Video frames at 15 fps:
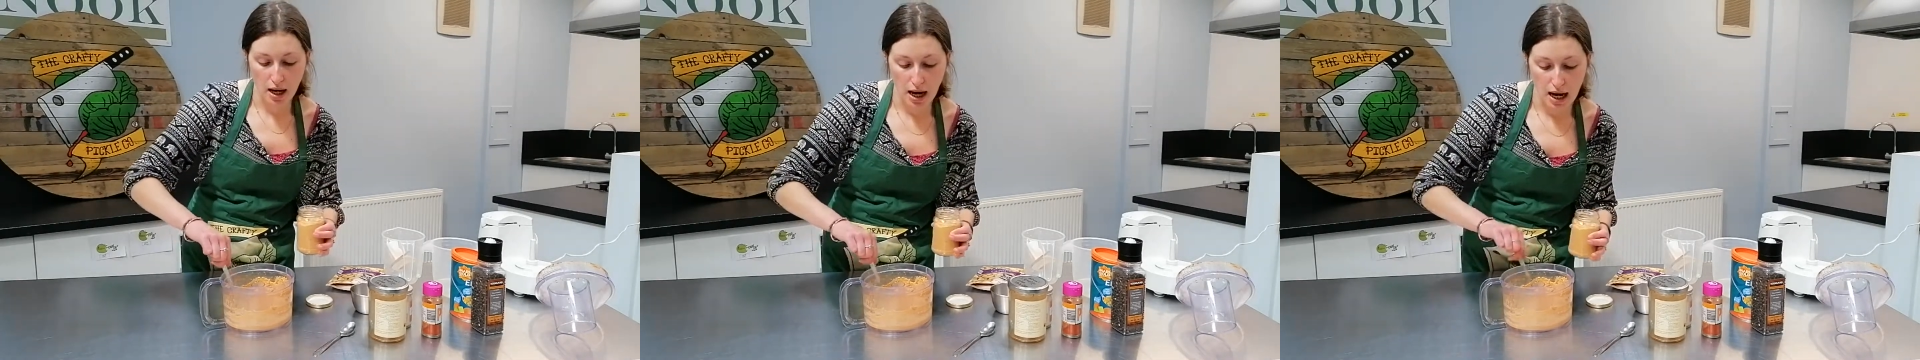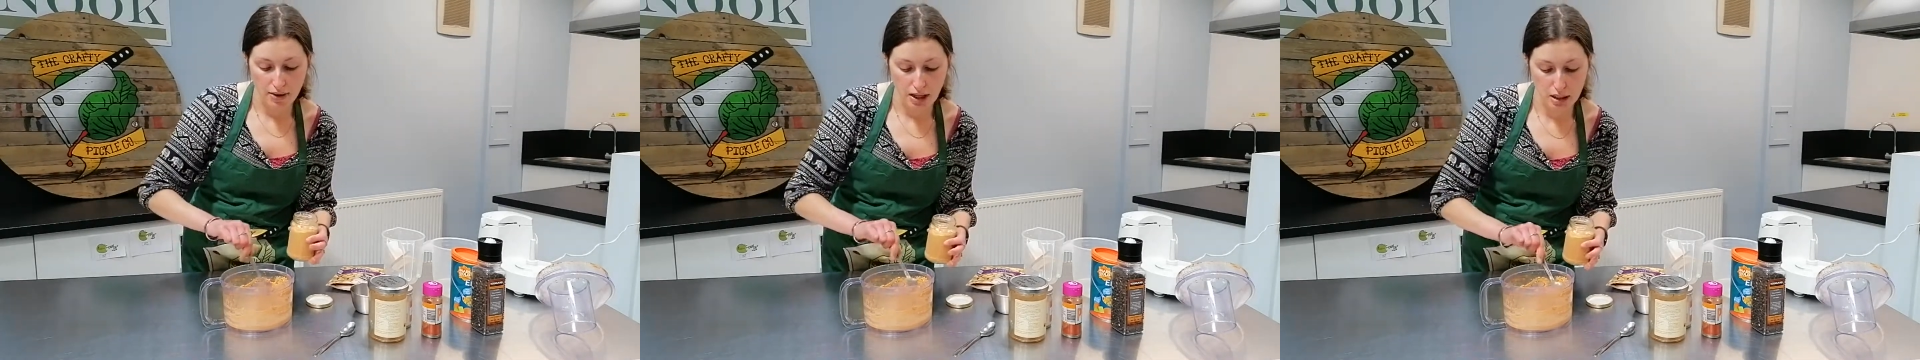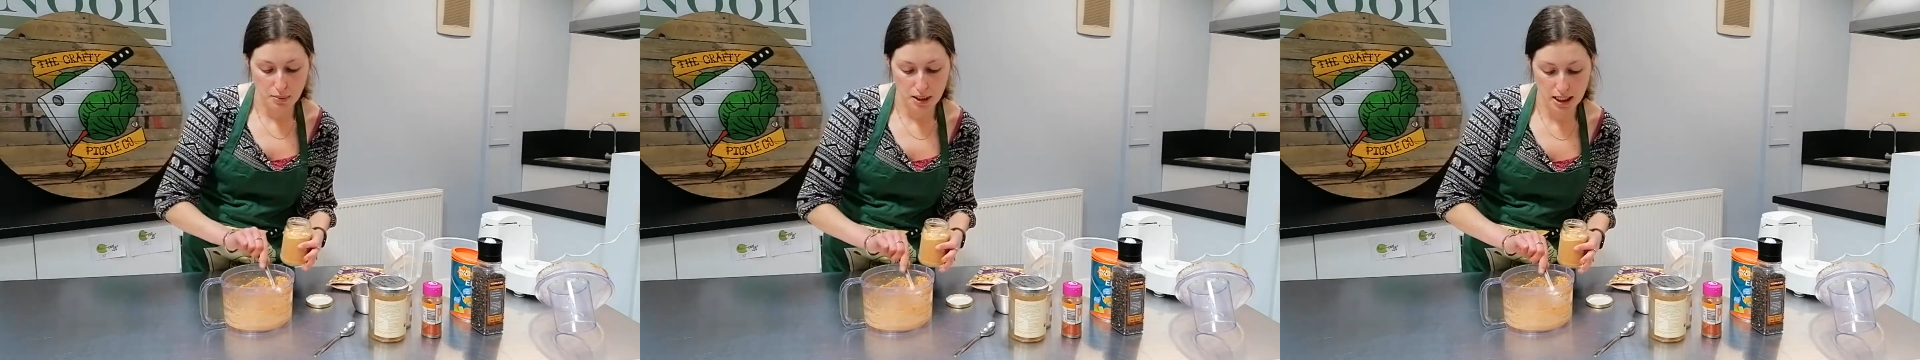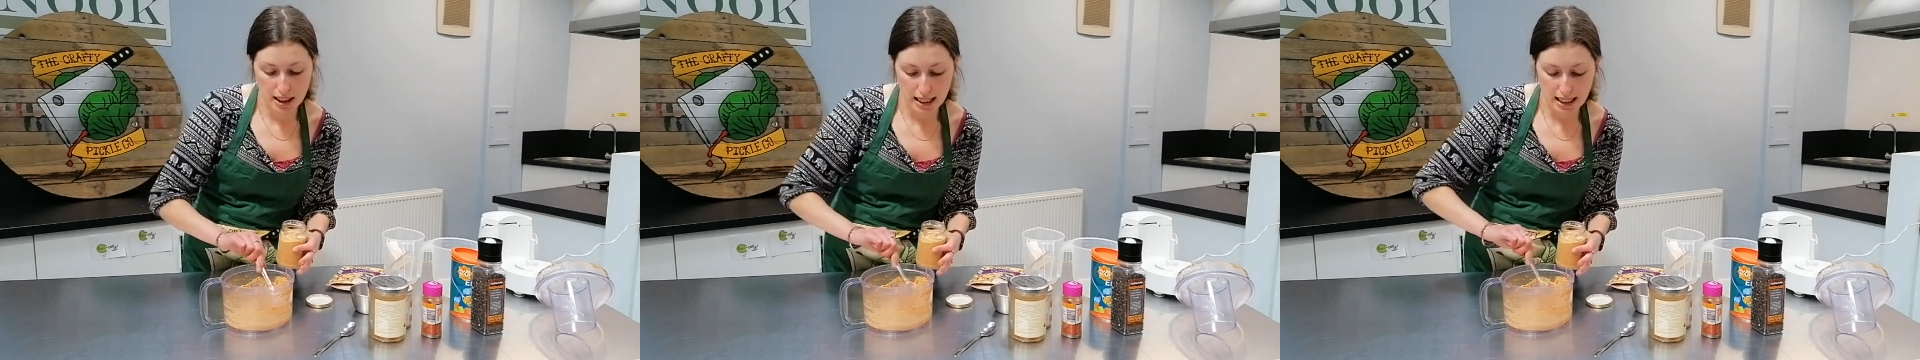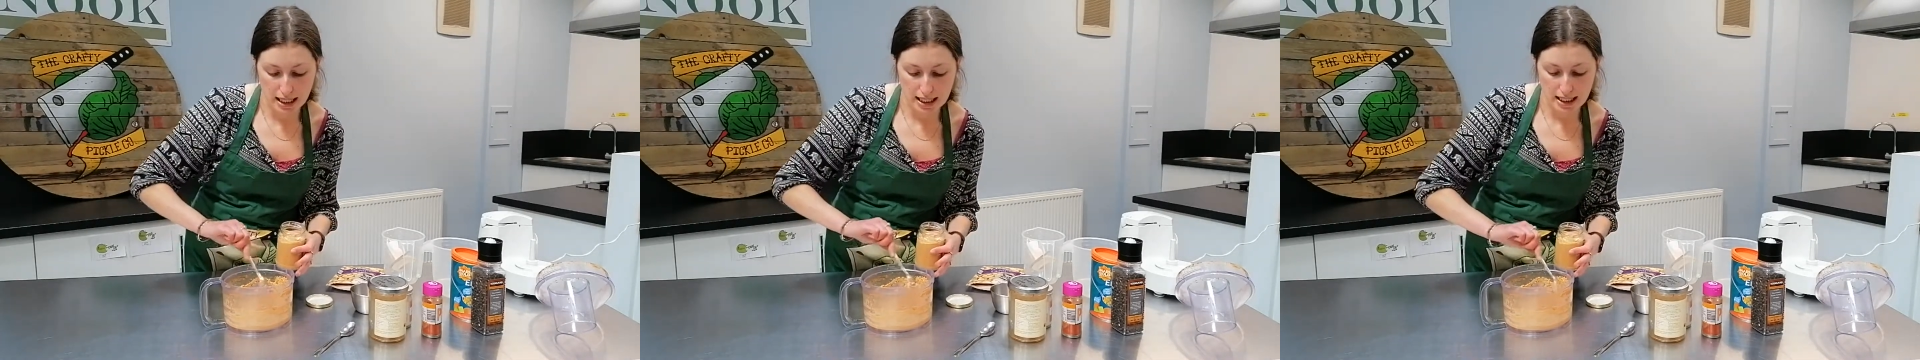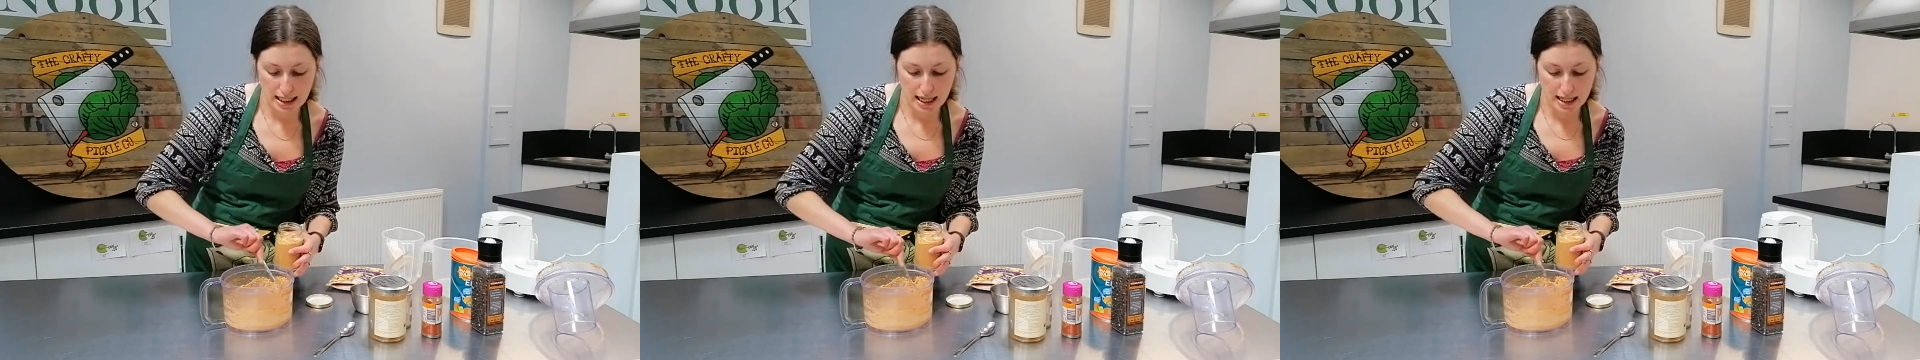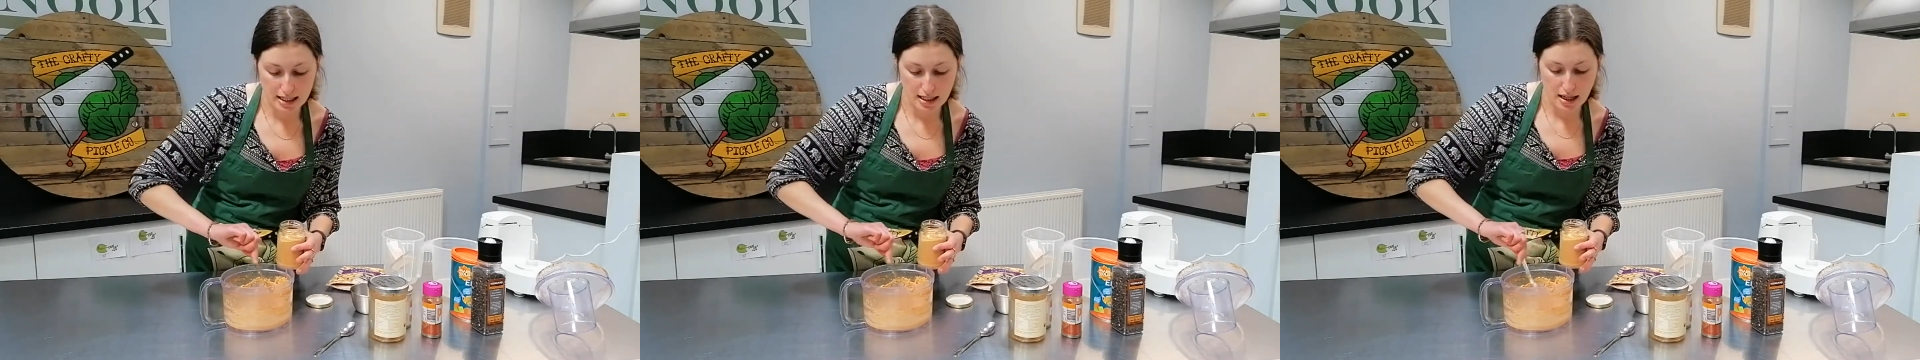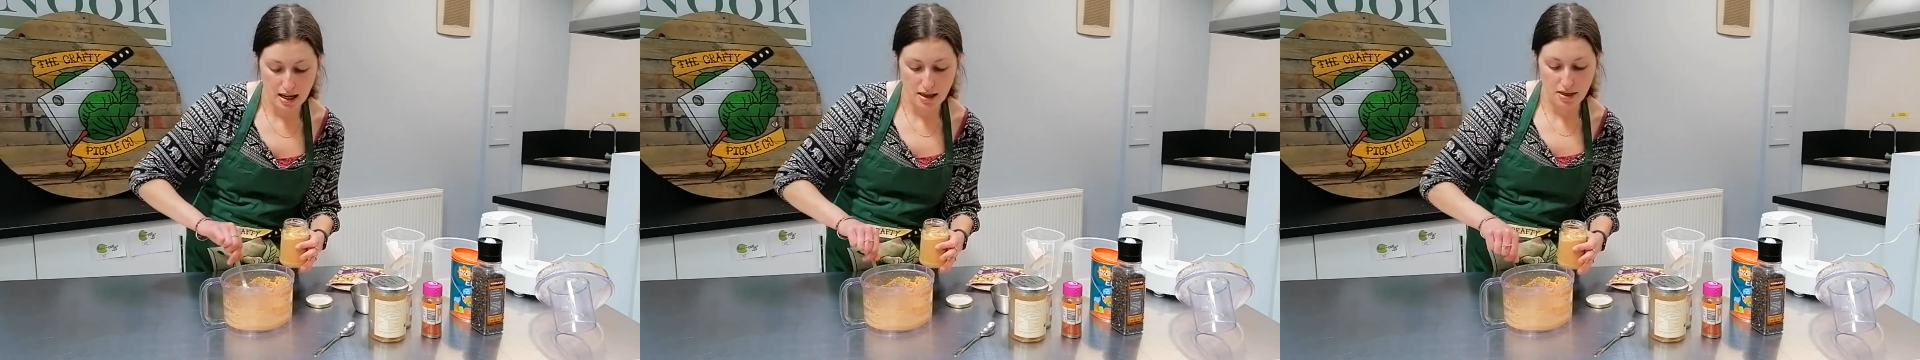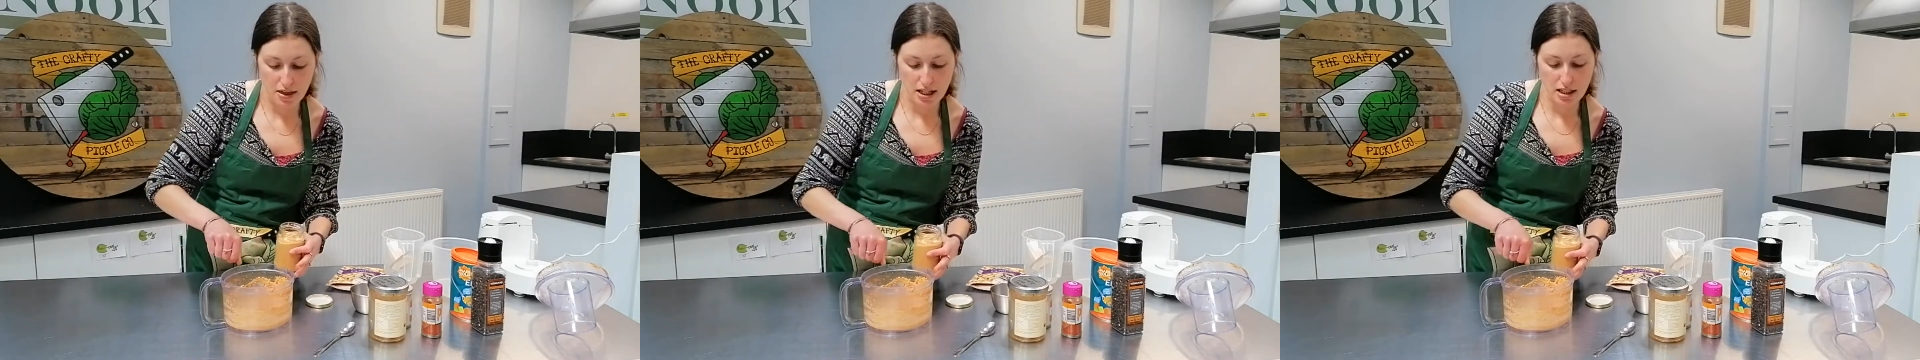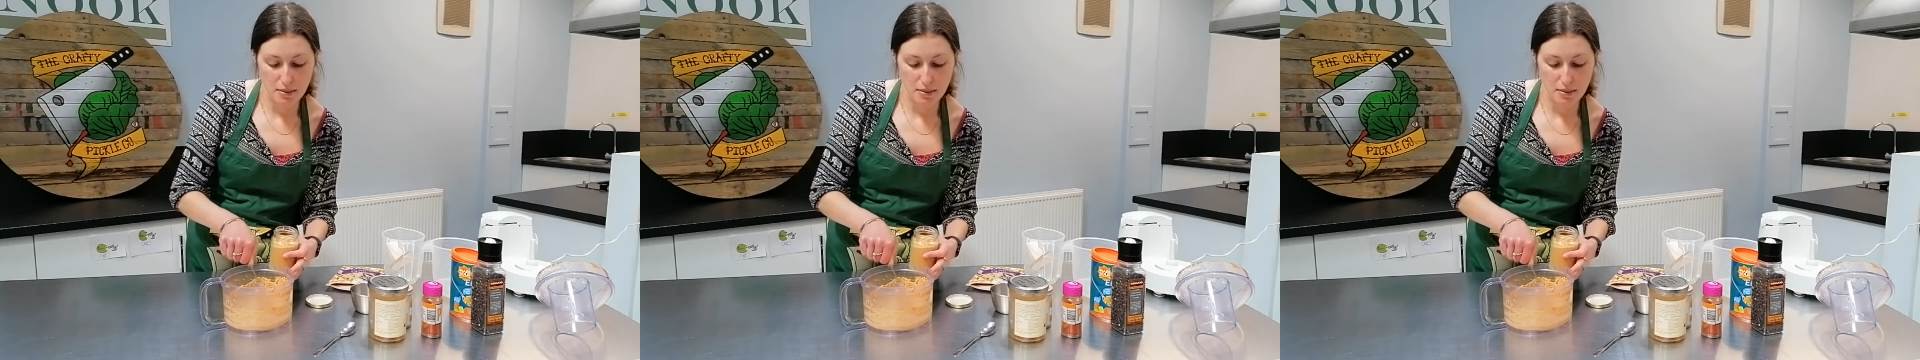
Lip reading: And that's because, like I said, there's